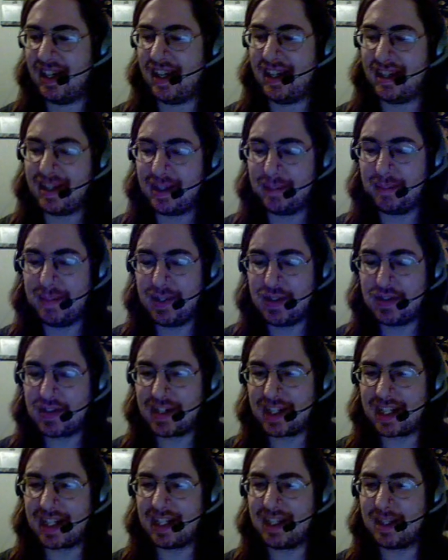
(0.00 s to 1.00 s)
the
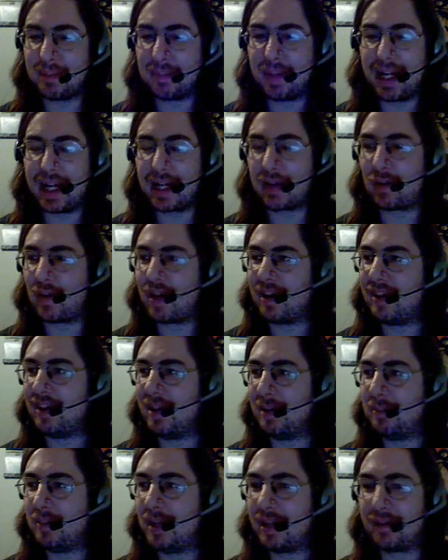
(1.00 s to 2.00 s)
music in the background they
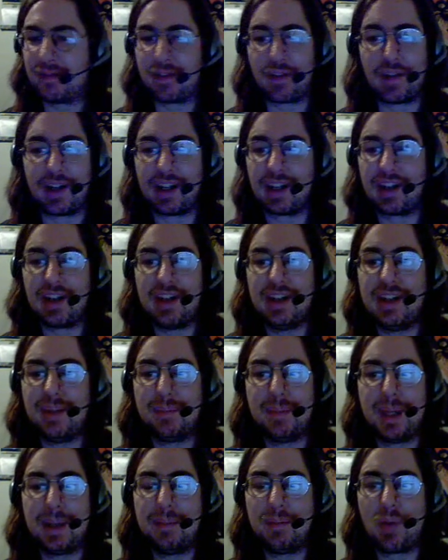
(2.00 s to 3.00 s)
picked for it couldn't have
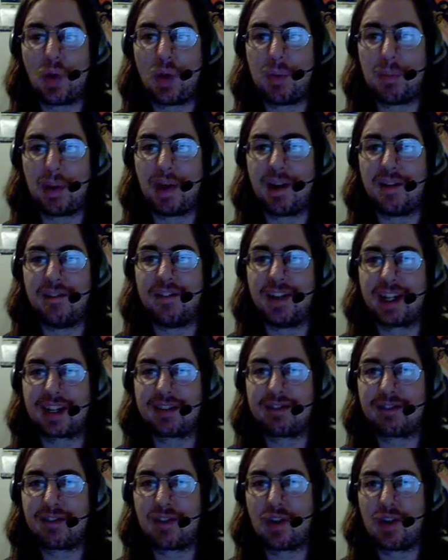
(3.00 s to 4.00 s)
been more perfect
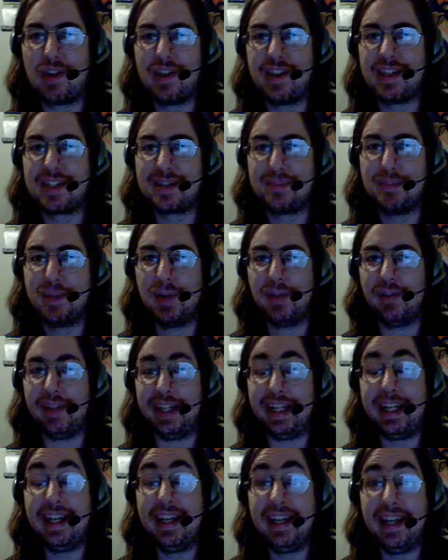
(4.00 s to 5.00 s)
for this movie.
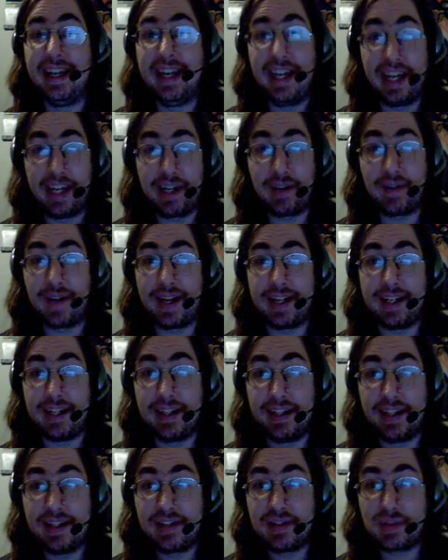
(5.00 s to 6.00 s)
And granted,
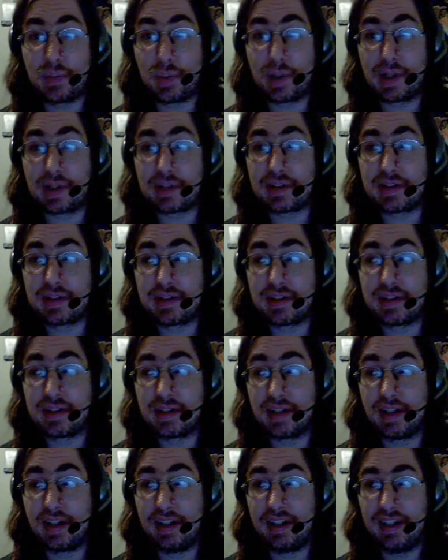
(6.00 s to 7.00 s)
this
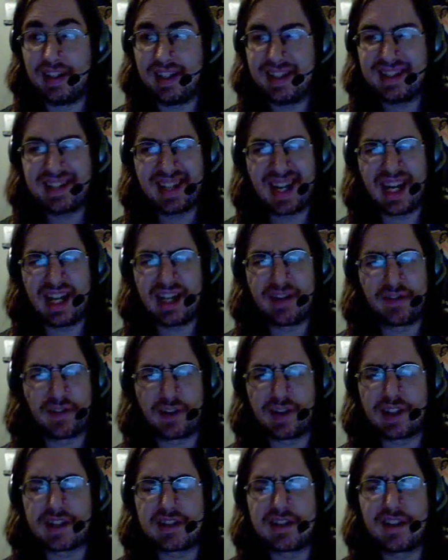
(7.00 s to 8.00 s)
kind of
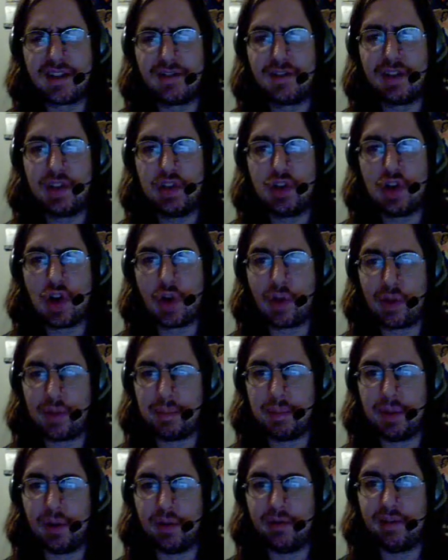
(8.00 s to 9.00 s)
works if you know the
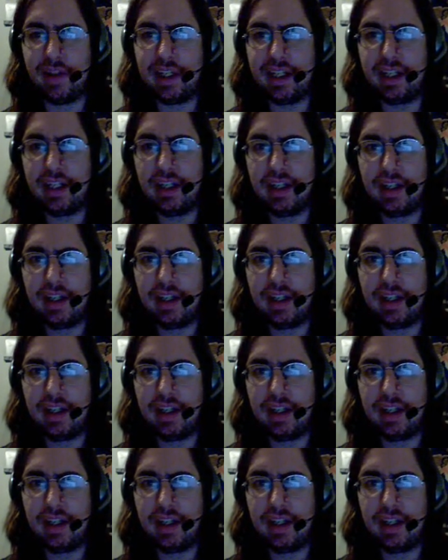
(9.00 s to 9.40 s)
movie.